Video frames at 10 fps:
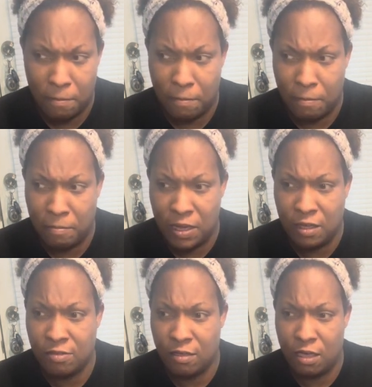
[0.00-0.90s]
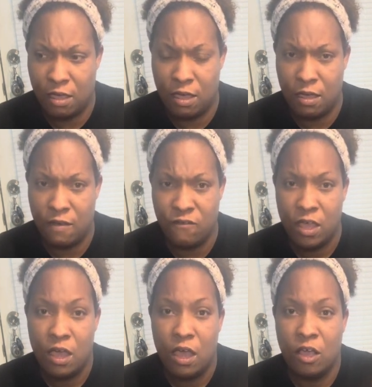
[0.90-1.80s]
mix of
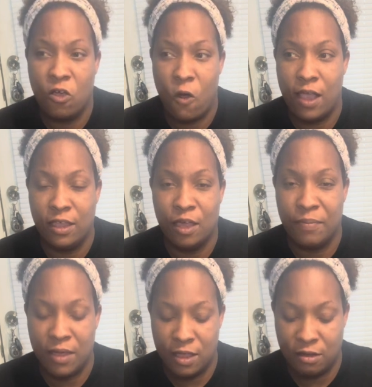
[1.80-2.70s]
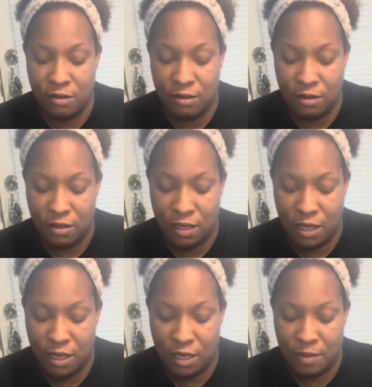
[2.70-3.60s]
garlic butter
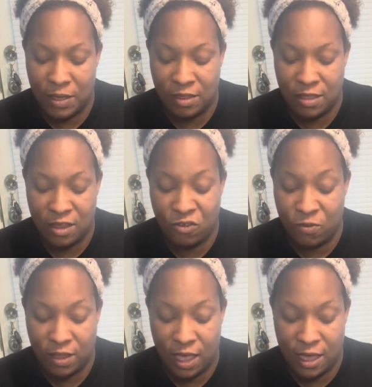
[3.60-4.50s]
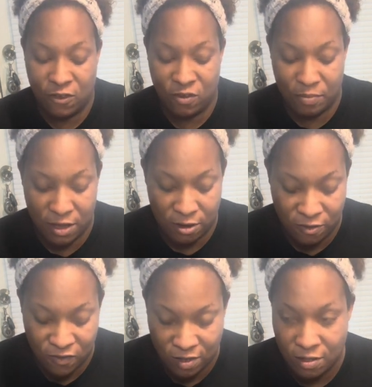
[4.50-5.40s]
instead of doing the Cajun butter,
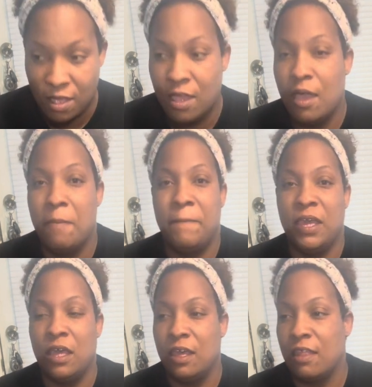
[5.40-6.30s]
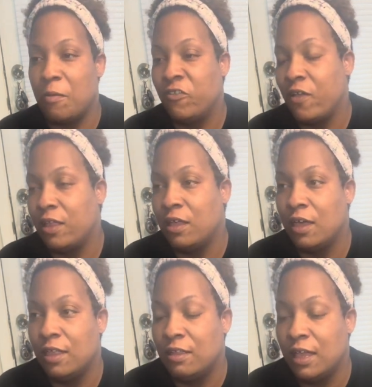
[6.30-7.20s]
just because I was trying to
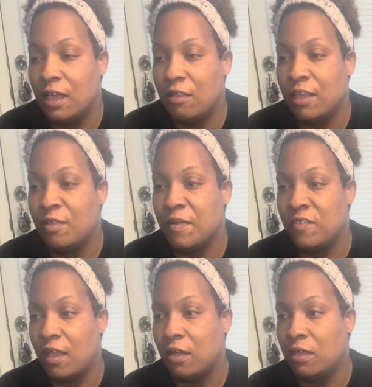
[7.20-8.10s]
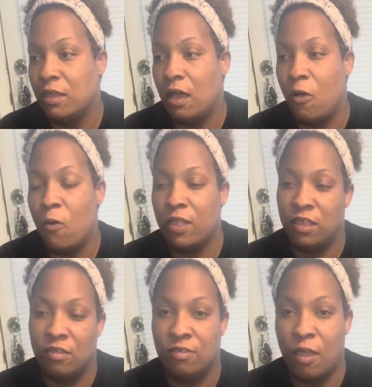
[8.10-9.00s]
cut down as much as I could on the
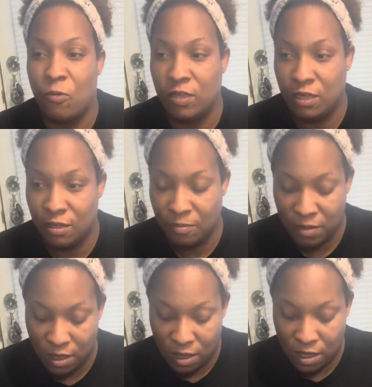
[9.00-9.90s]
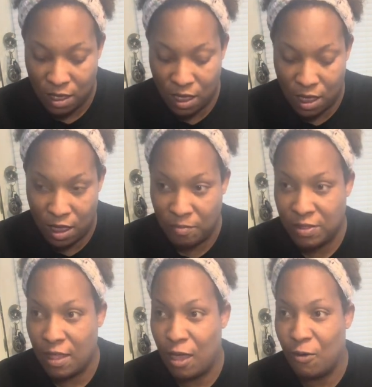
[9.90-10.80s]
sodium.
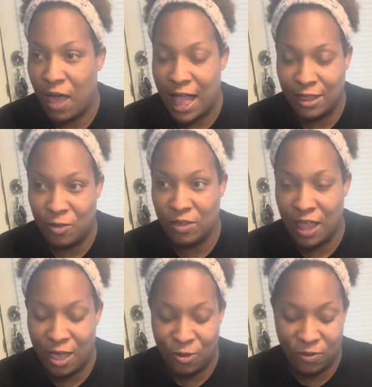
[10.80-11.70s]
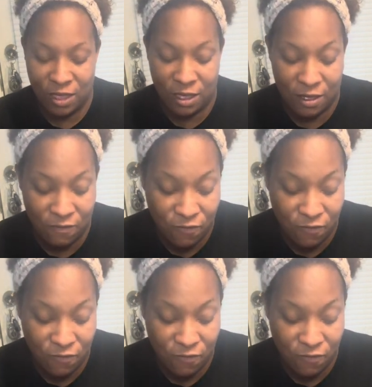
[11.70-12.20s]
So I don't know if